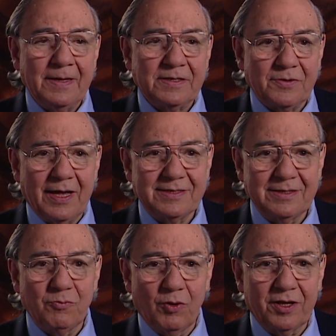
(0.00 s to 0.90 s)
So I
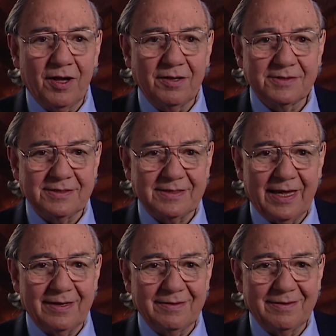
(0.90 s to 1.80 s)
said, what causes
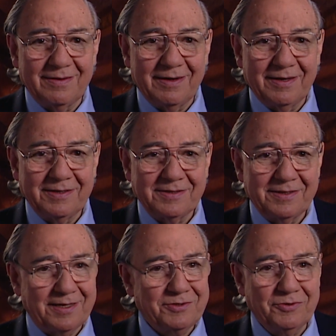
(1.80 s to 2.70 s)
that? And they
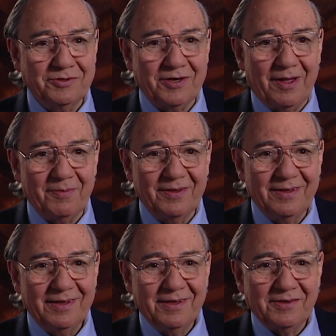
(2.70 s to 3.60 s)
said, that's your job.
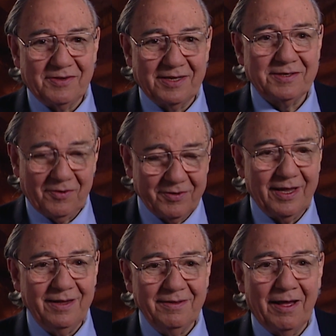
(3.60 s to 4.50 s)
So I said,
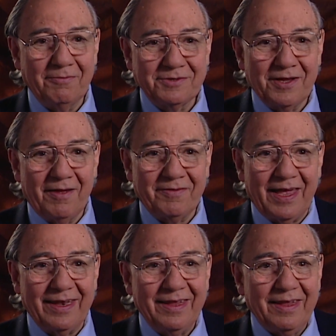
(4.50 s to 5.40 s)
okay, I will solve
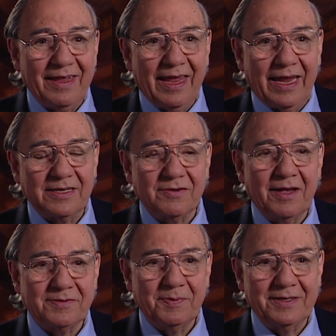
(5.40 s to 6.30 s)
that. And so
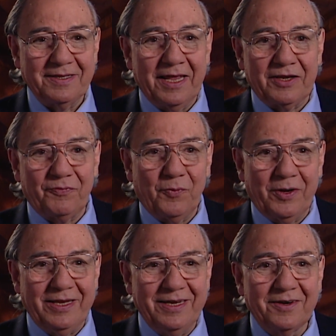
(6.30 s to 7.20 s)
I spent the next
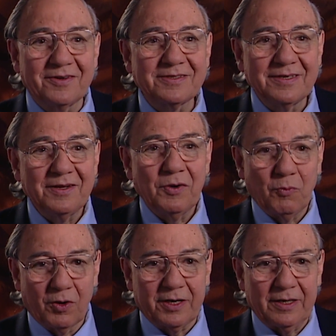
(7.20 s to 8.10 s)
40 years
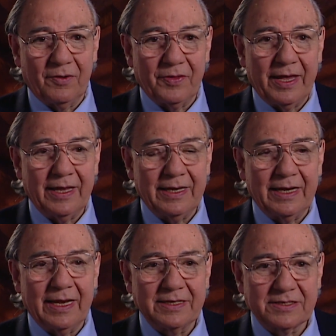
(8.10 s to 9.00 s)
working on that,
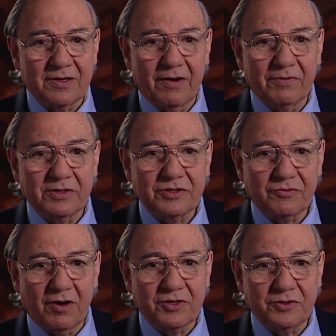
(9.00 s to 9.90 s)
and I discovered a
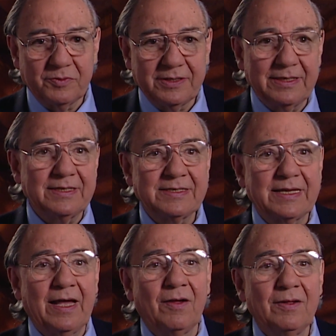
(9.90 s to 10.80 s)
structure within the
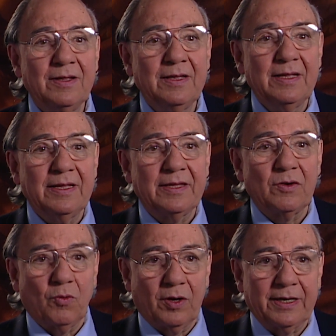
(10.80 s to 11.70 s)
cell
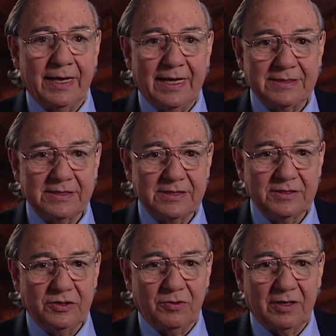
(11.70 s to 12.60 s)
that organizes
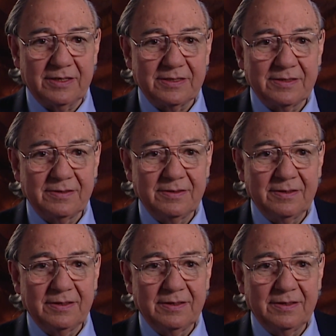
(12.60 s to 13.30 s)
the nucleus